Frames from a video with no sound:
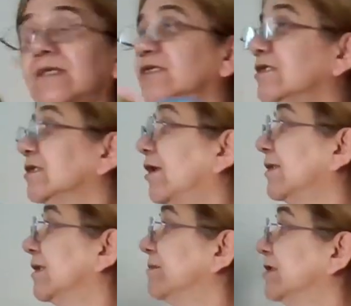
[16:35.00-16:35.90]
Just lock
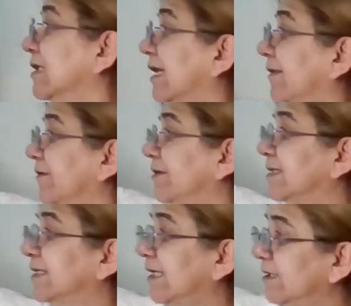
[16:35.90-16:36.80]
them together and
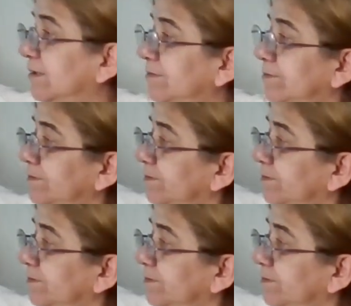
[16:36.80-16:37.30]
sell them.